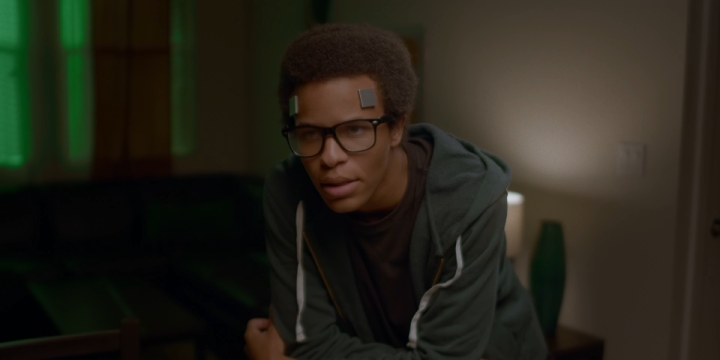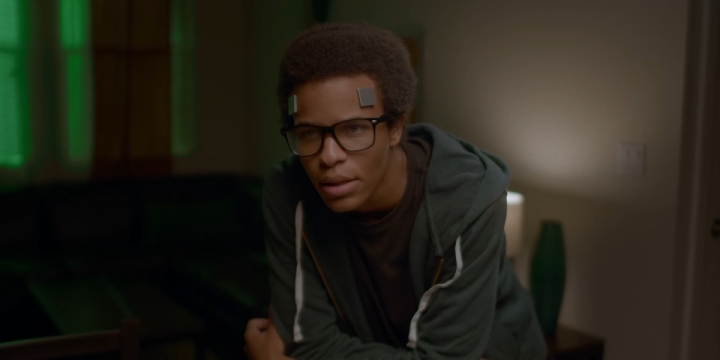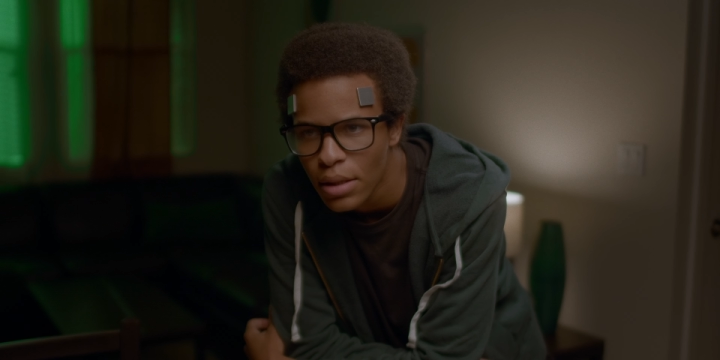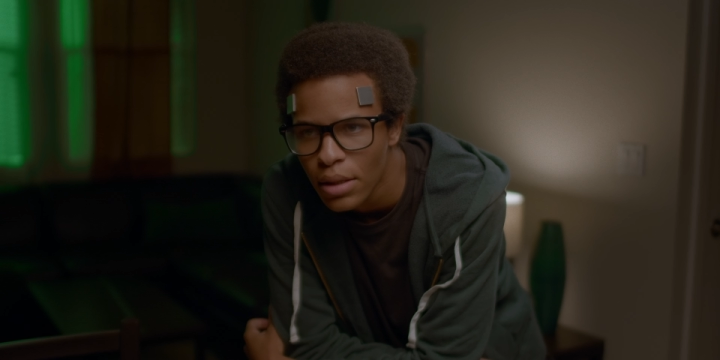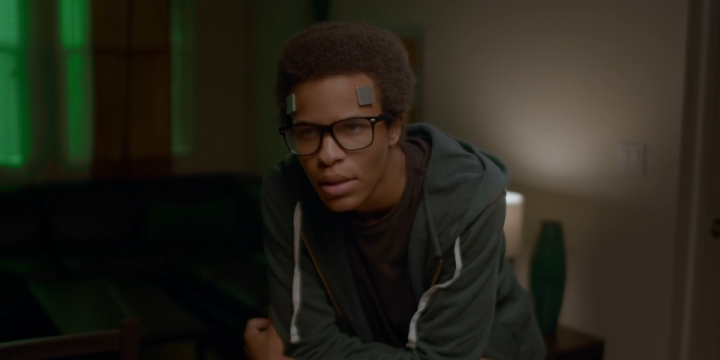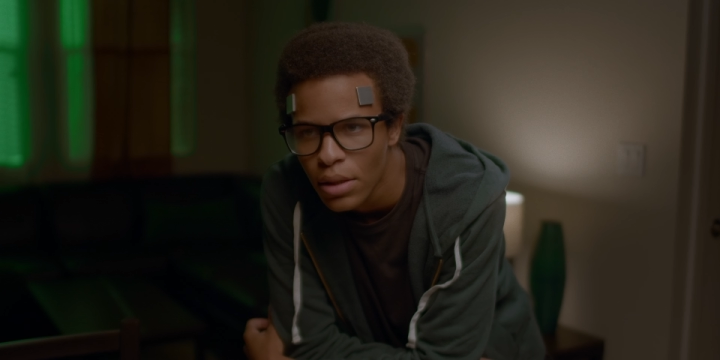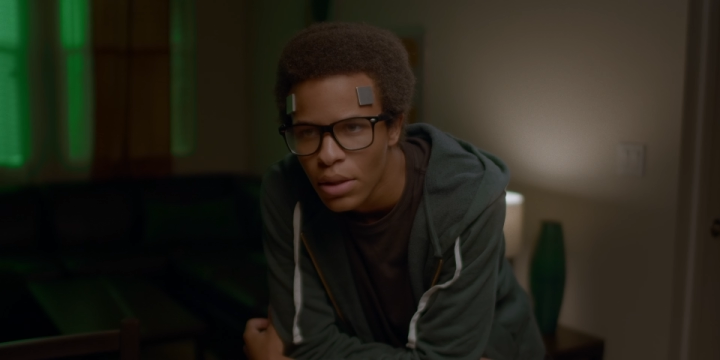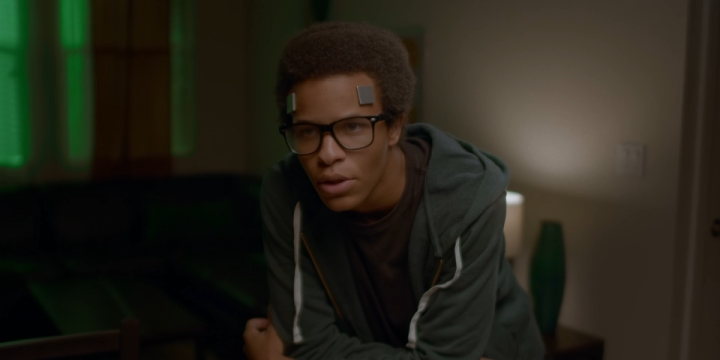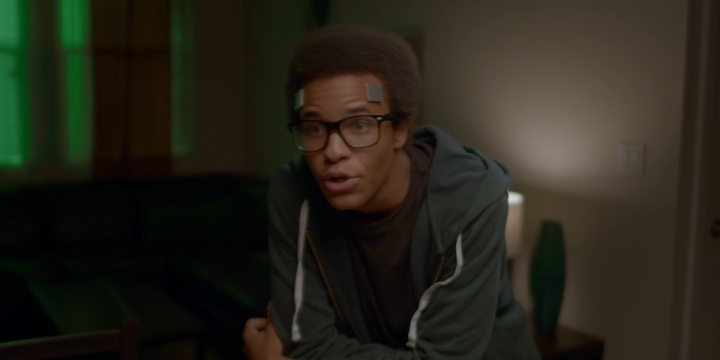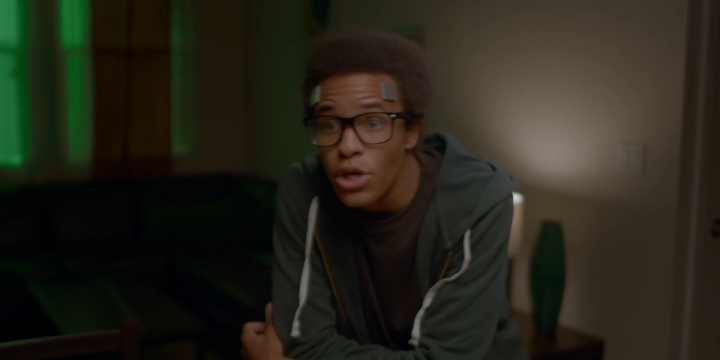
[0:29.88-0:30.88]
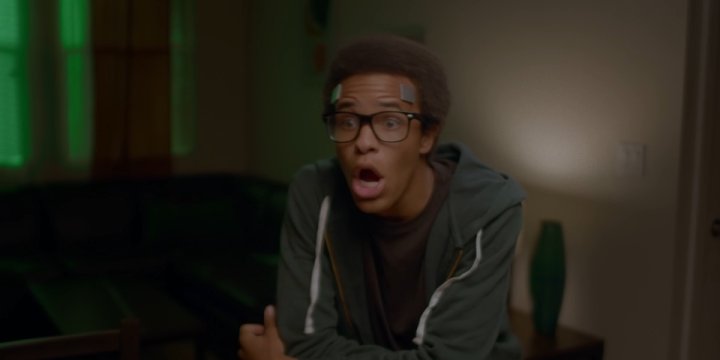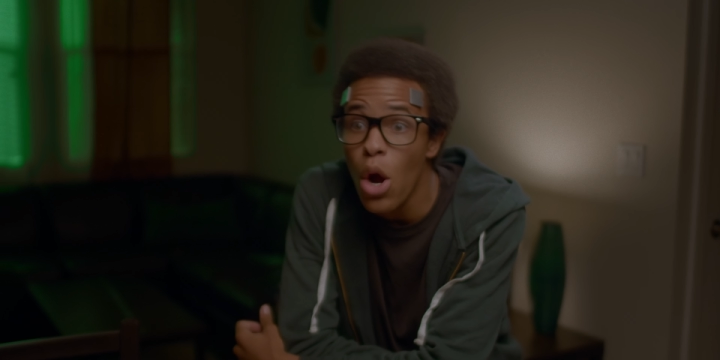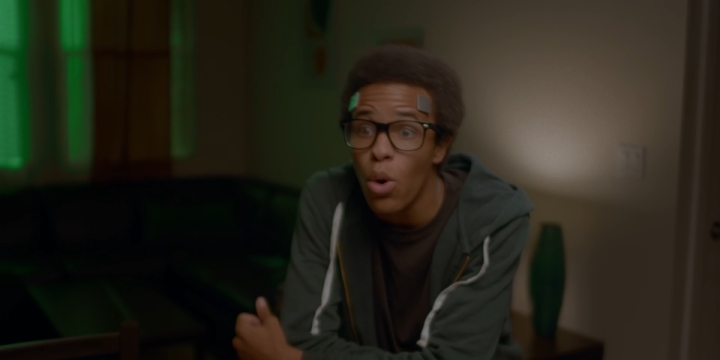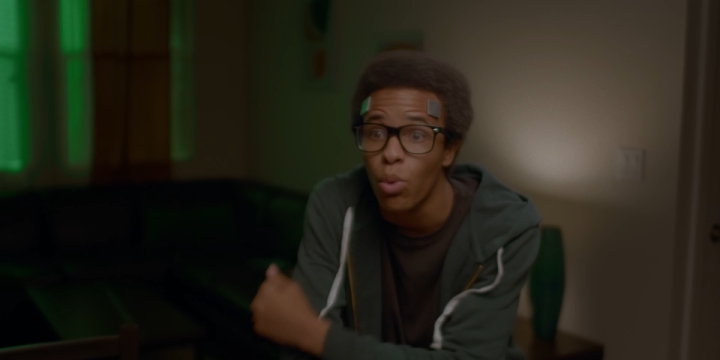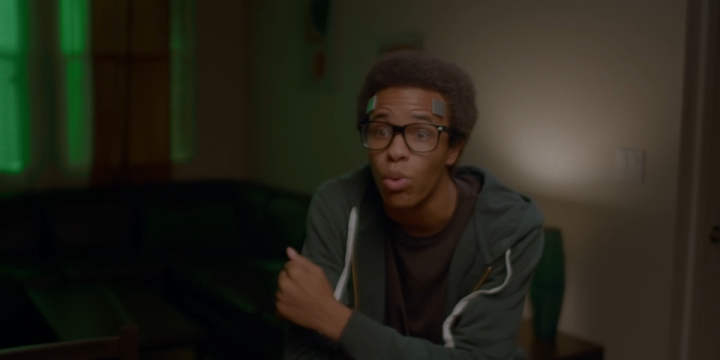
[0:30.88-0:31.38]
I scary?
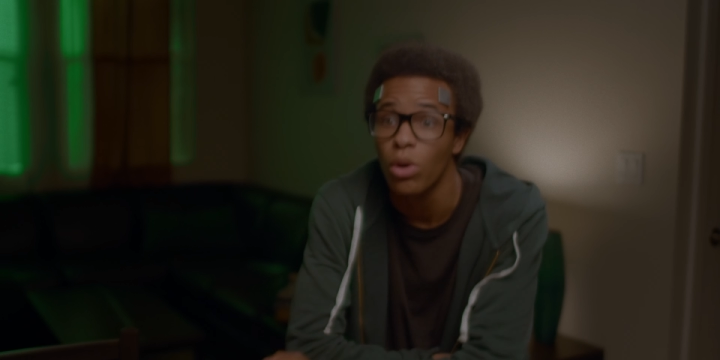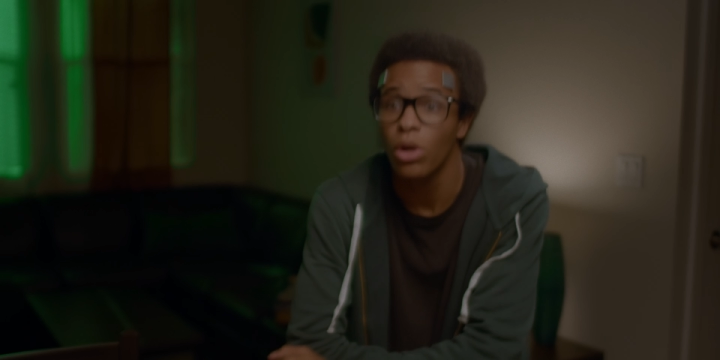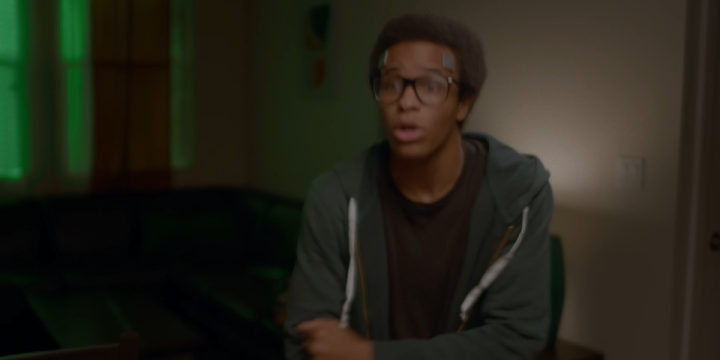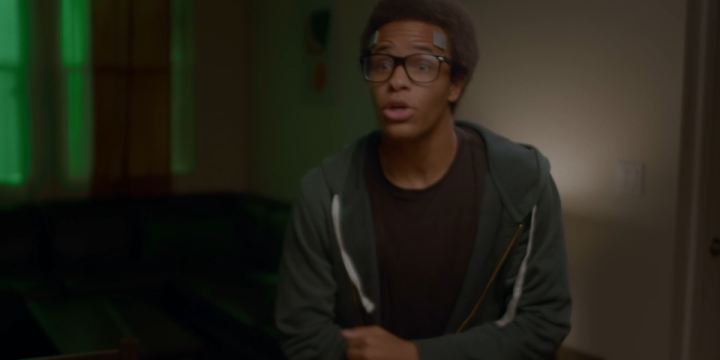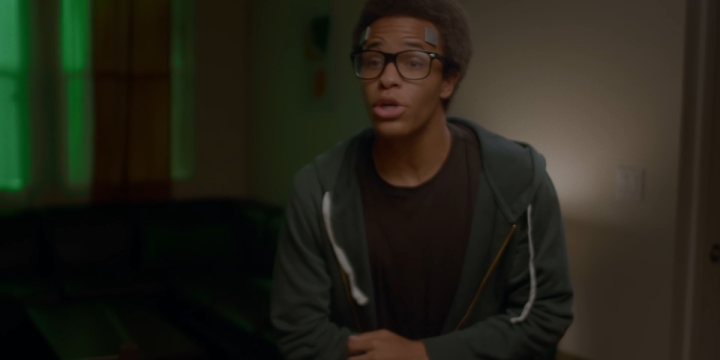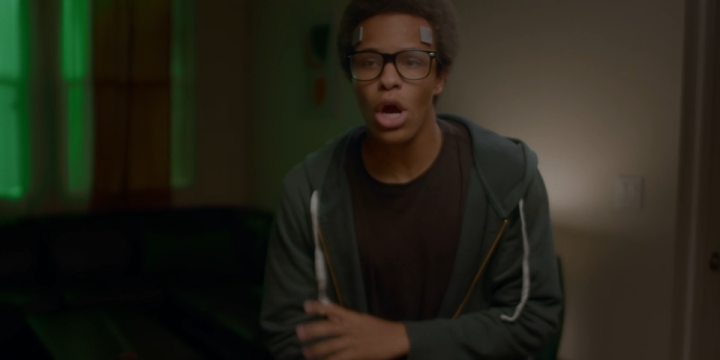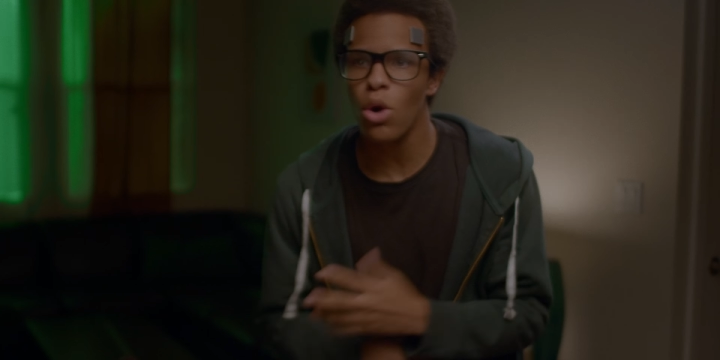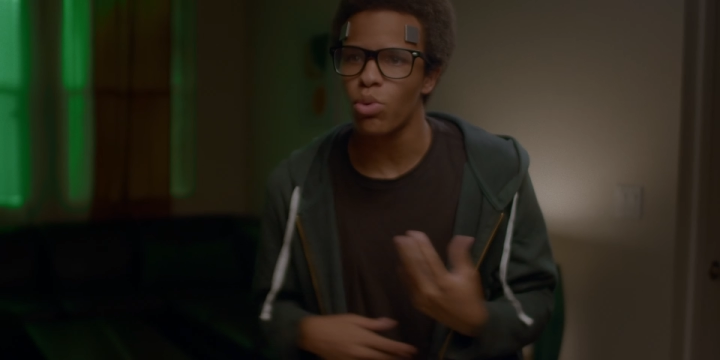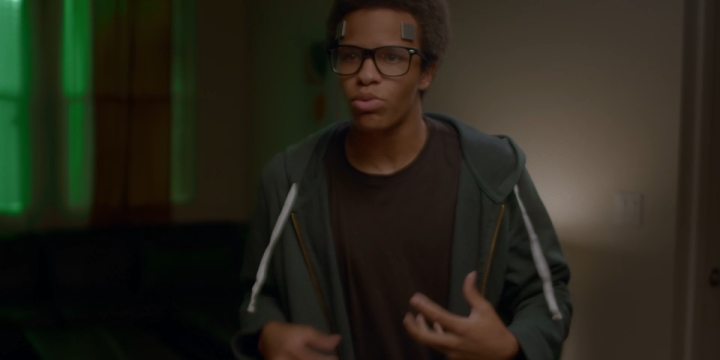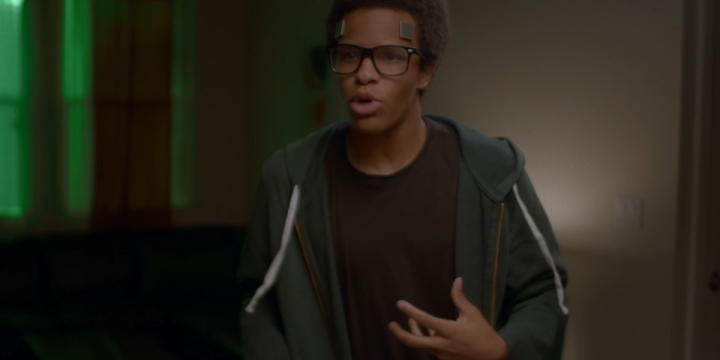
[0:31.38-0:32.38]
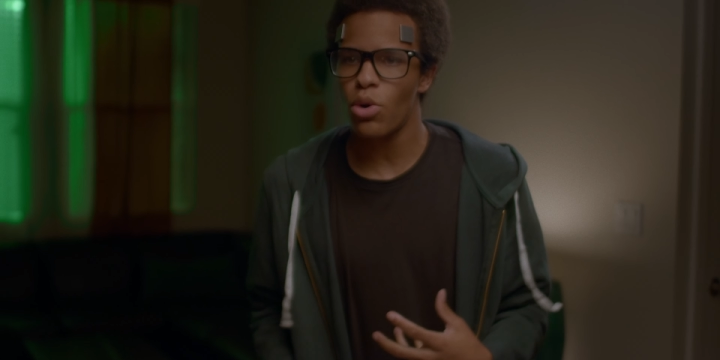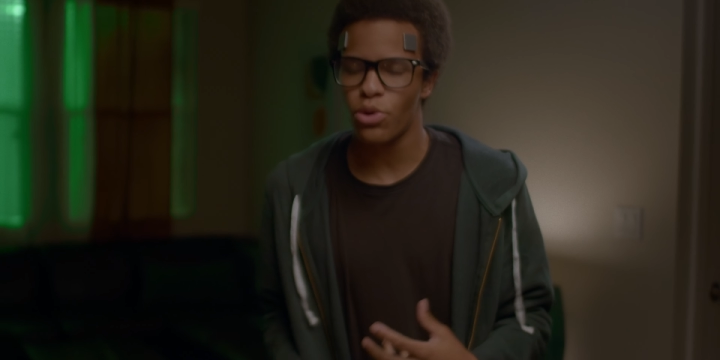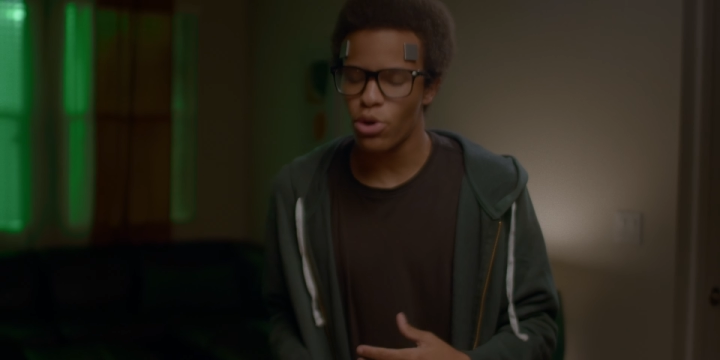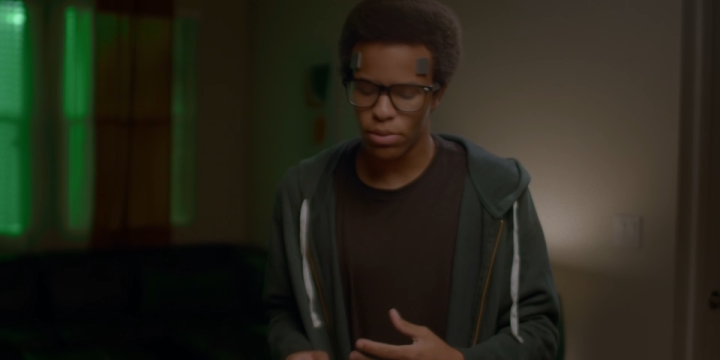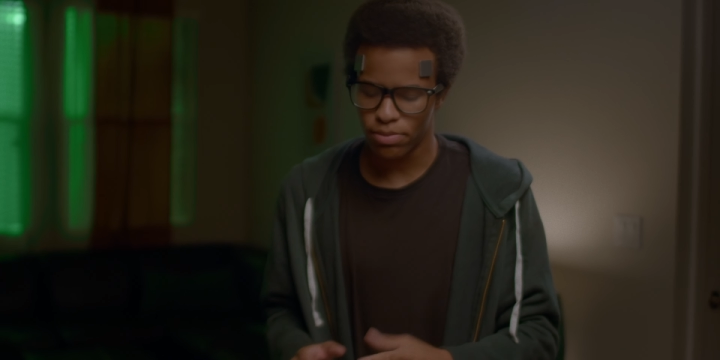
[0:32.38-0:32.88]
No! No,
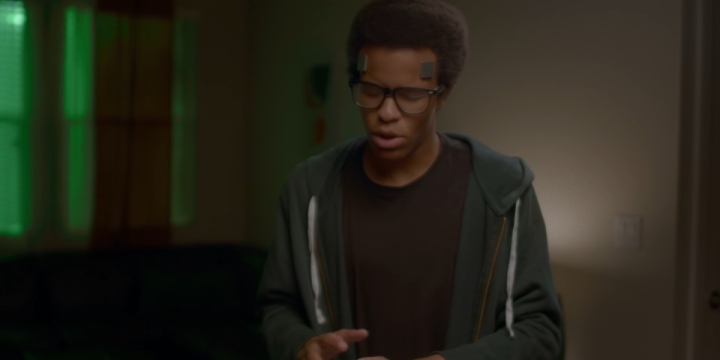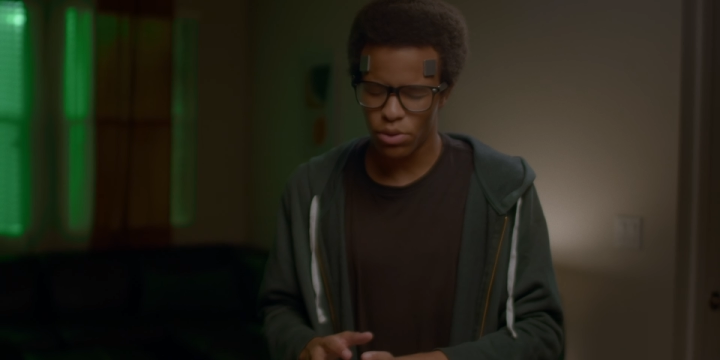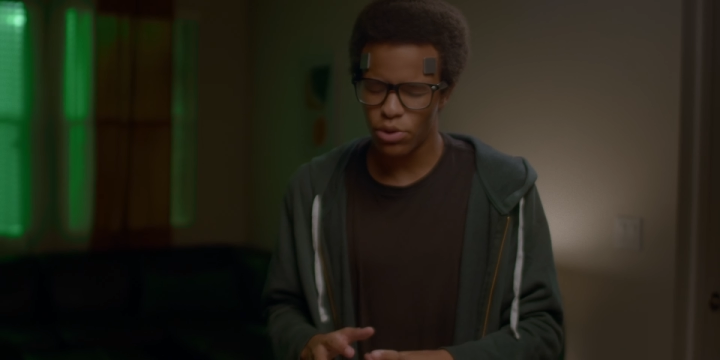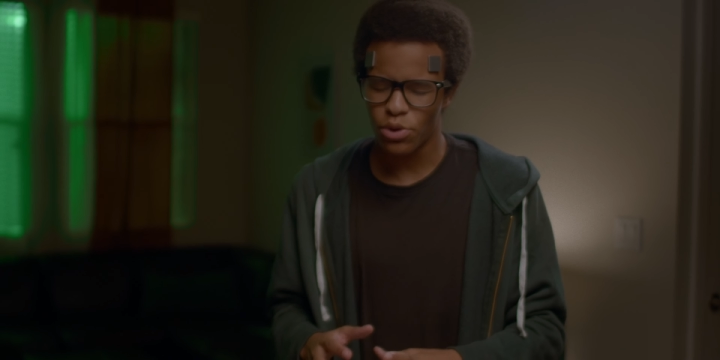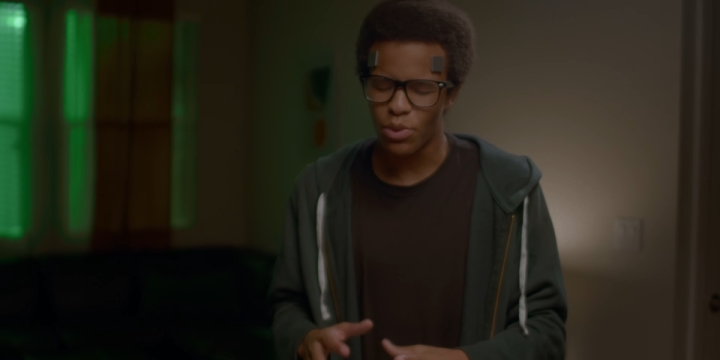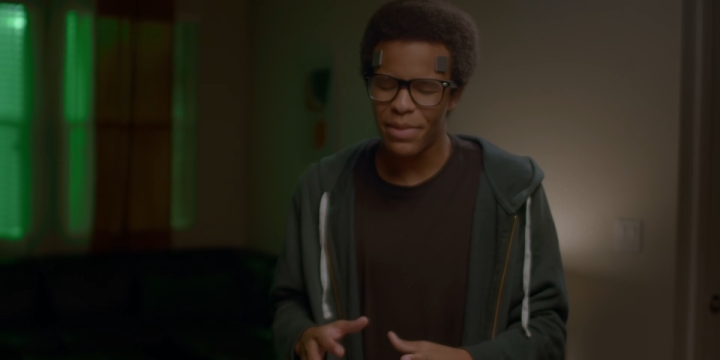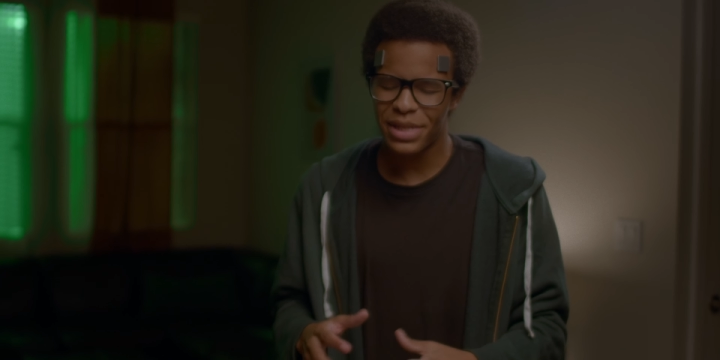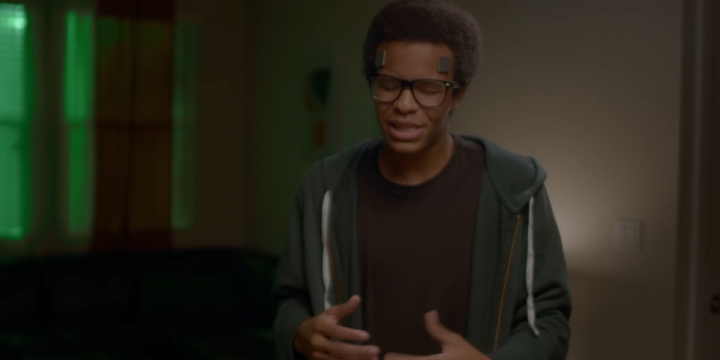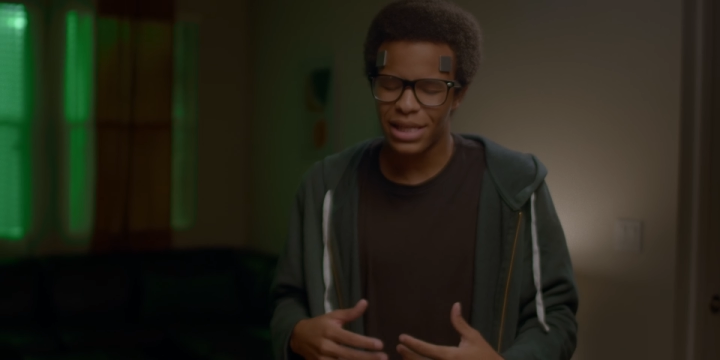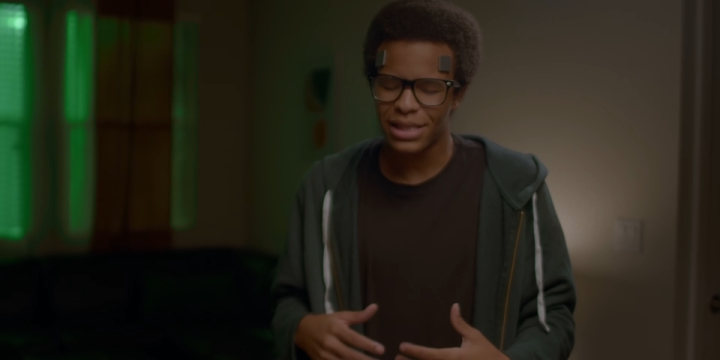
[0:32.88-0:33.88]
you're... No. What I meant to say